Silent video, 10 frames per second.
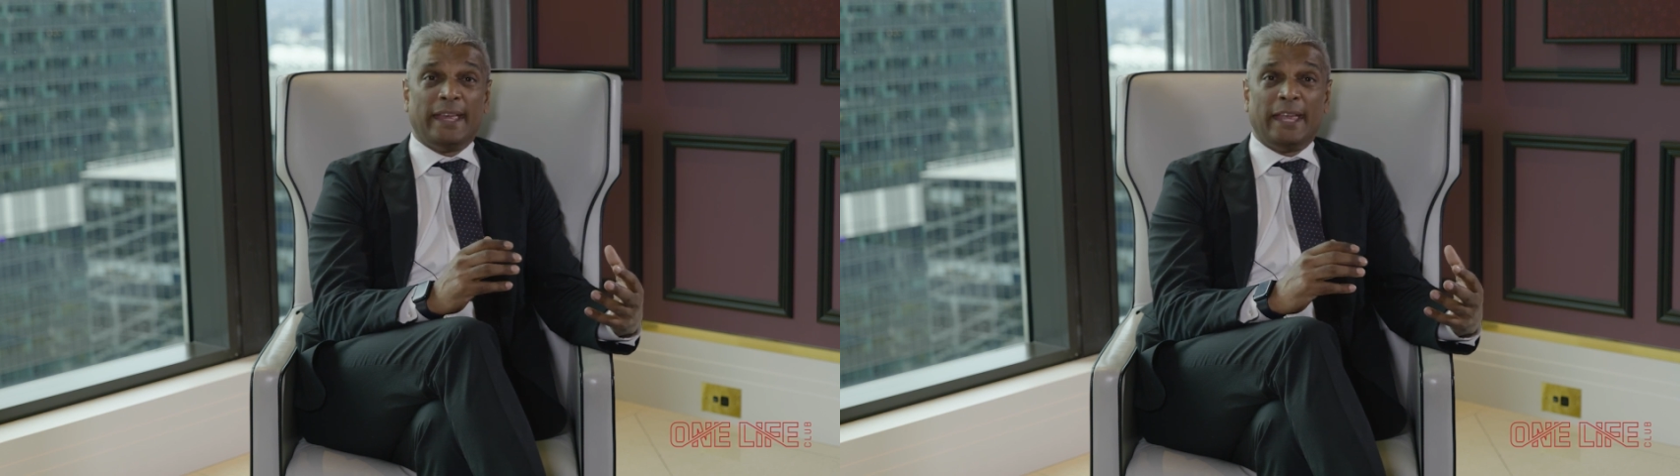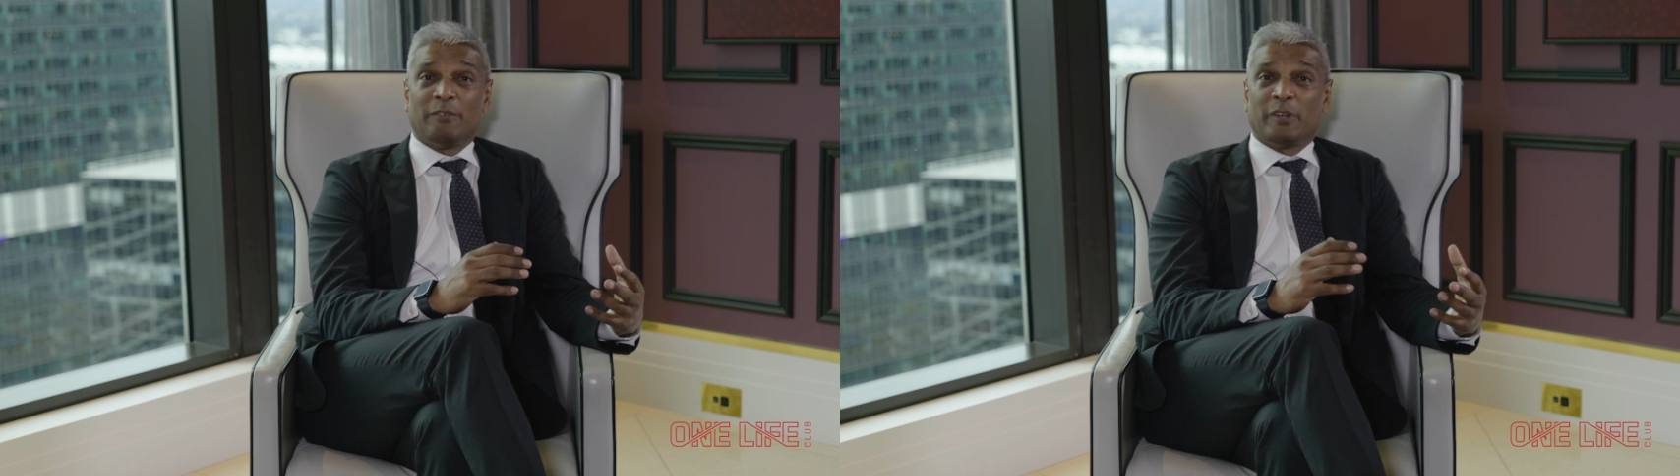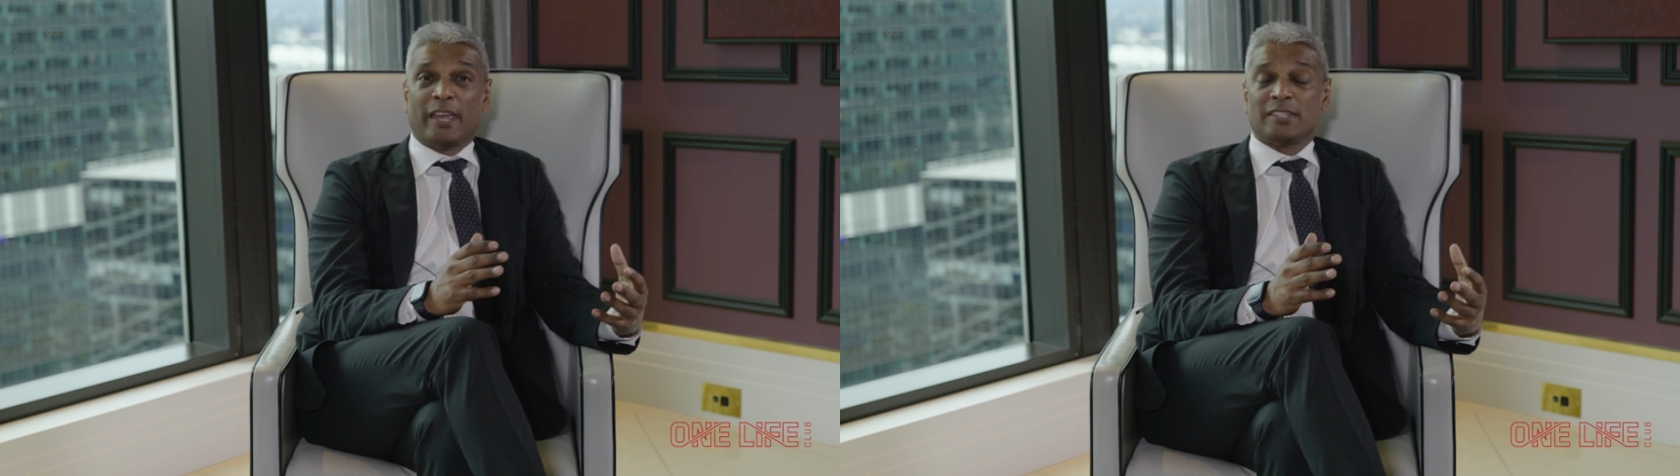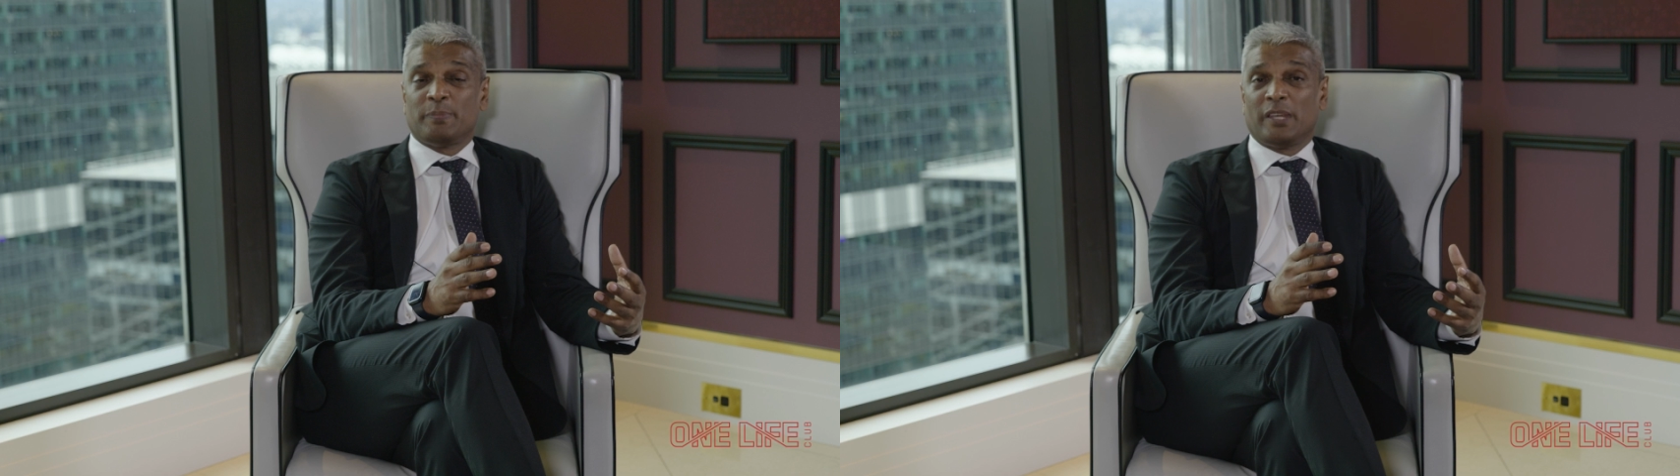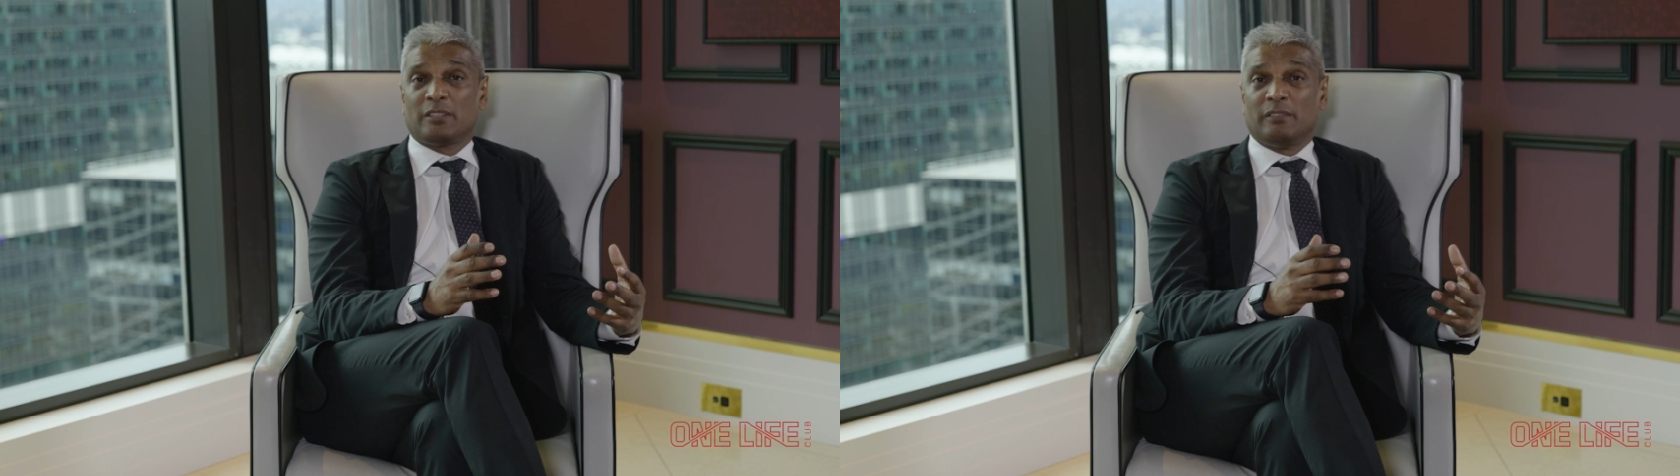every
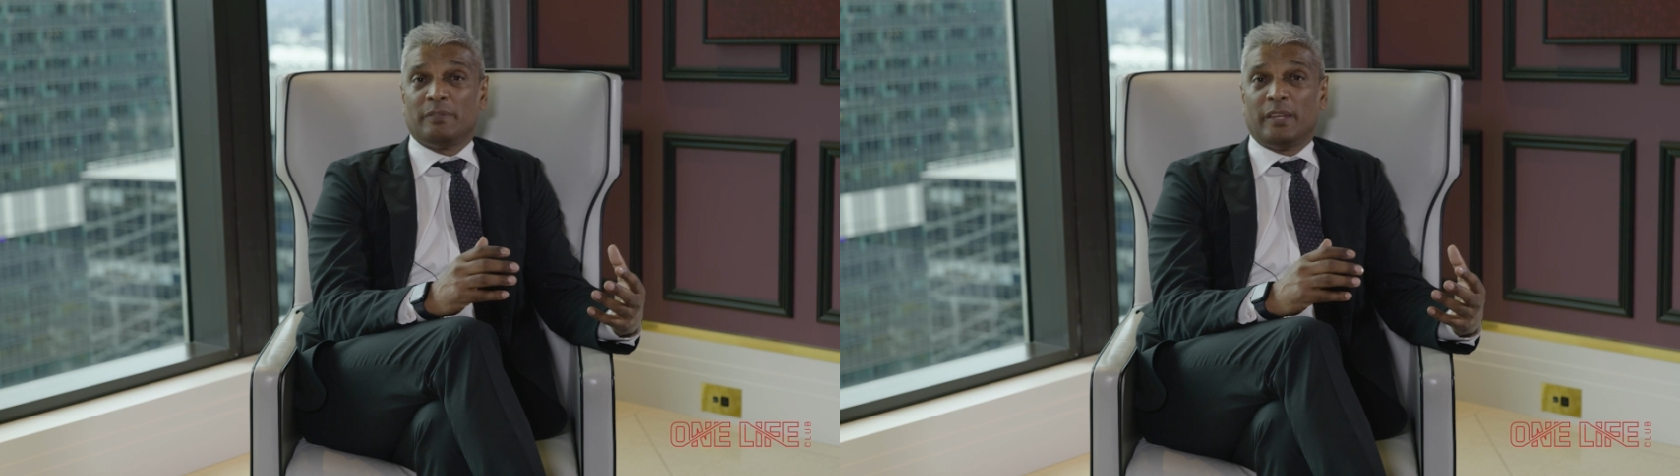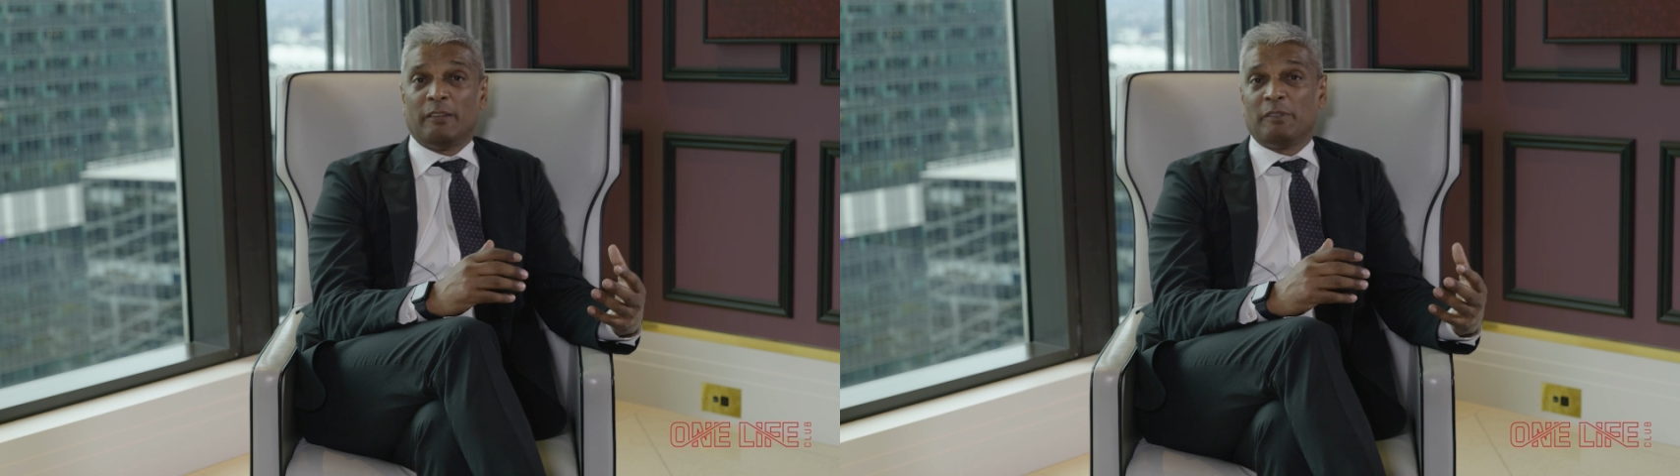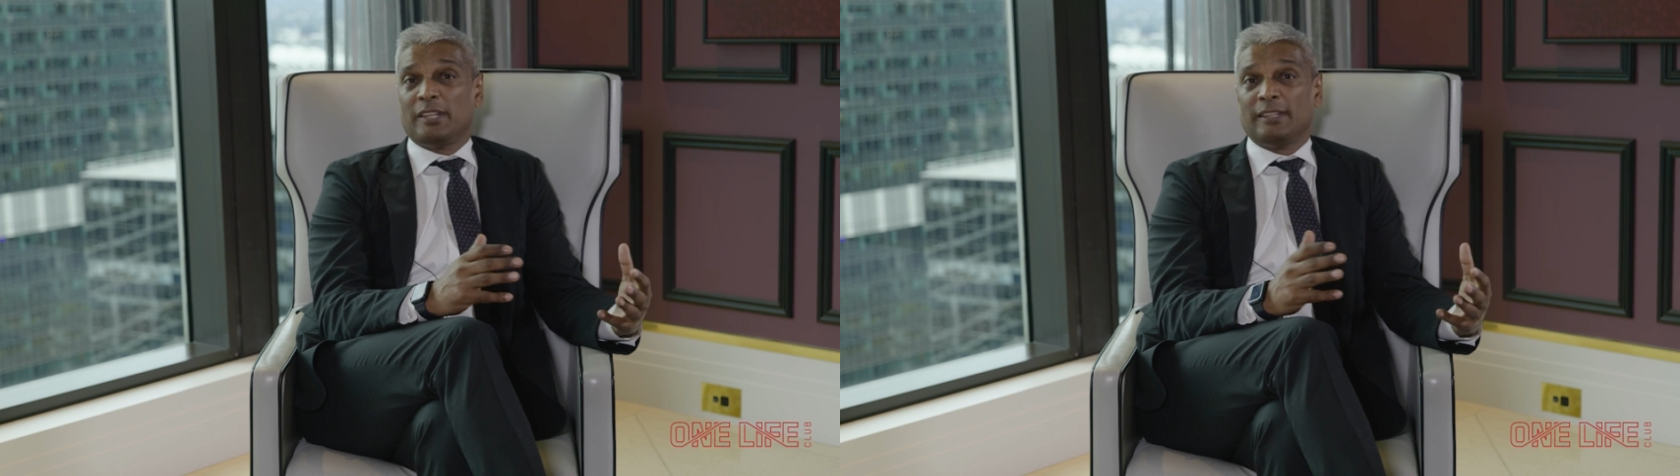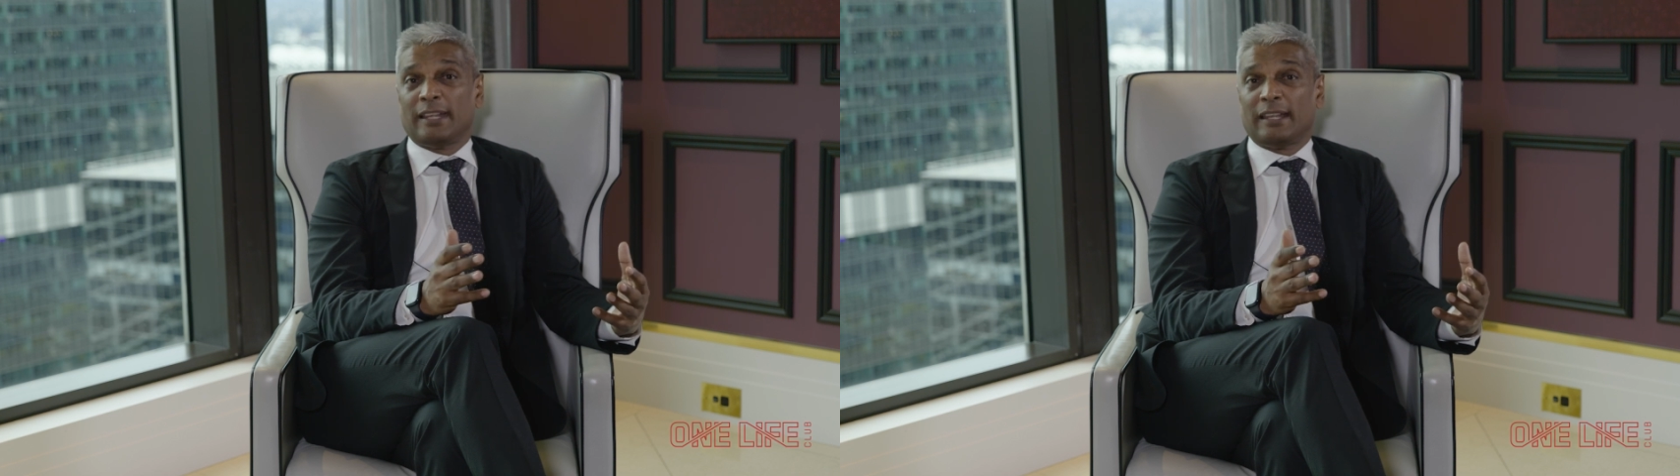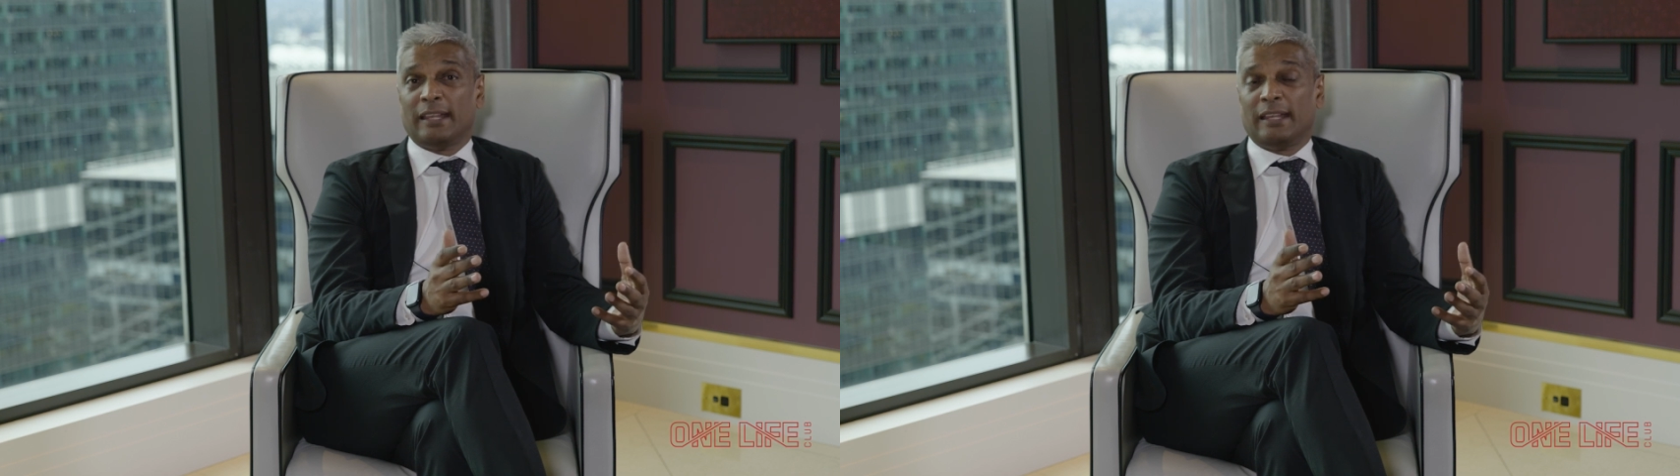aspect of everything
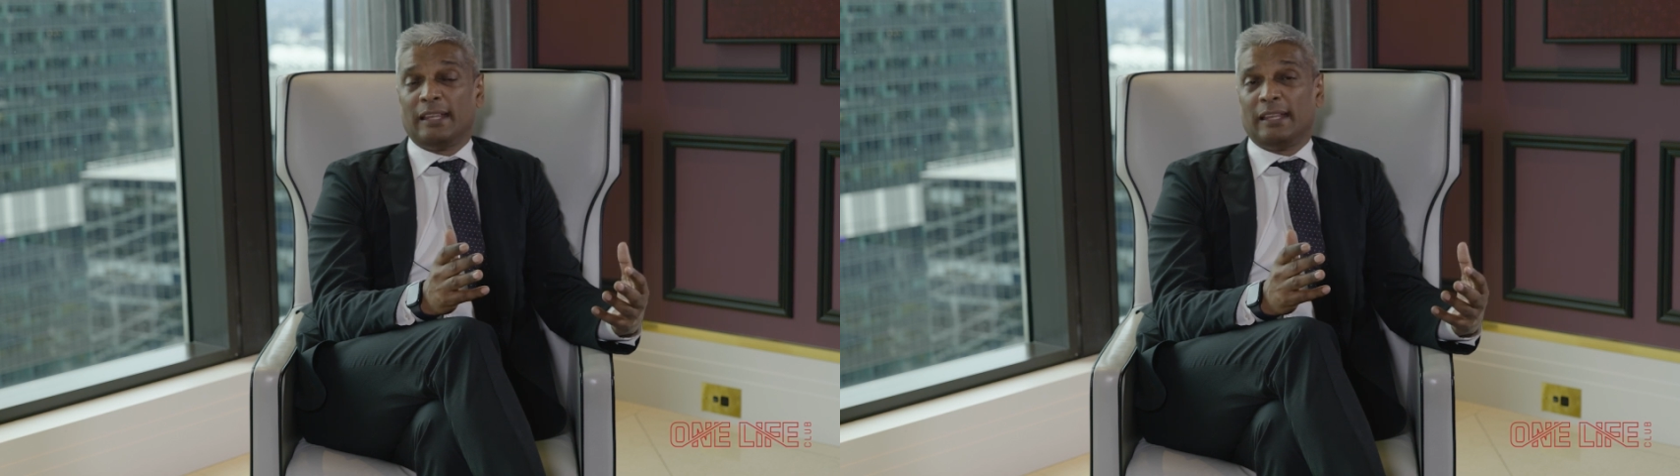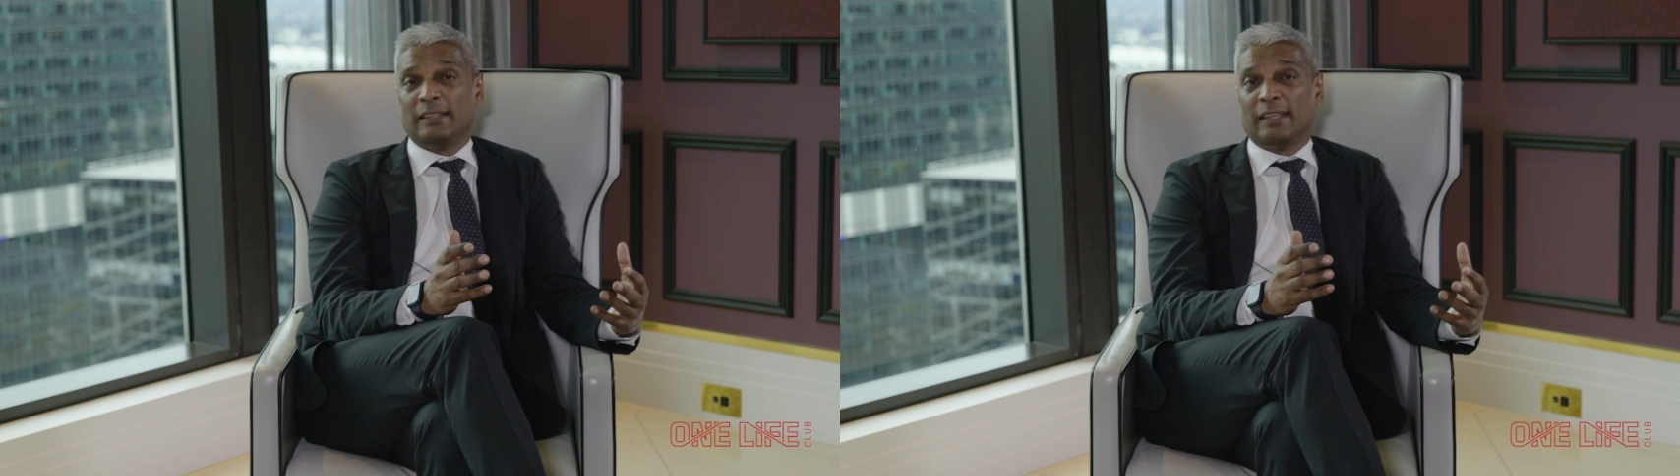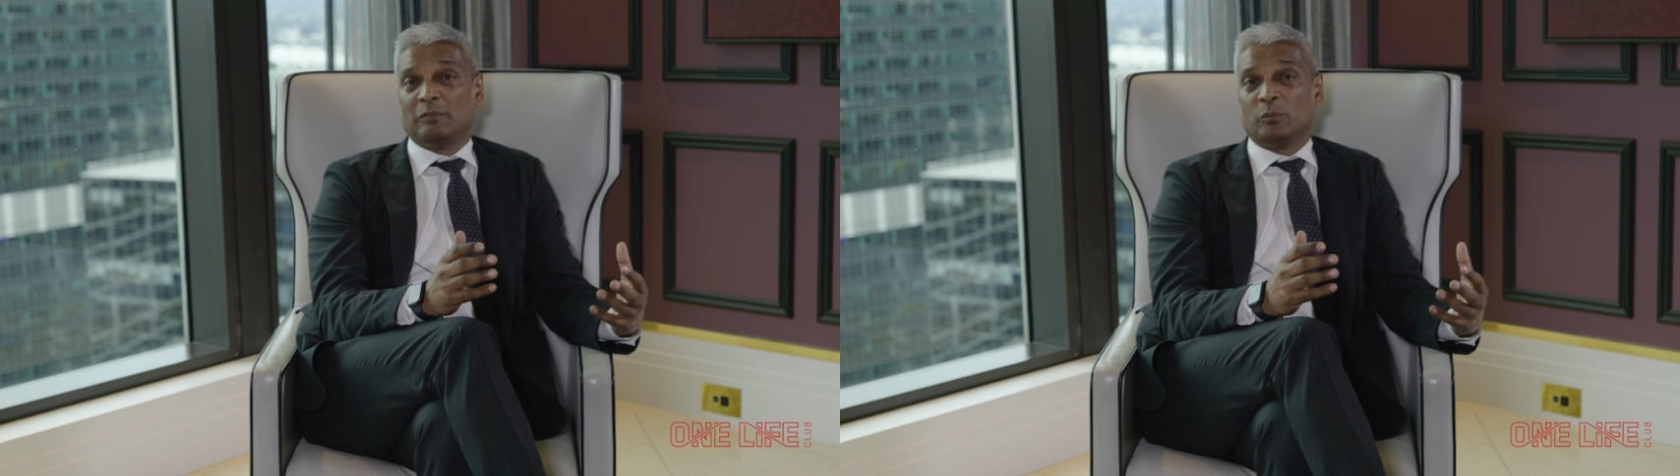that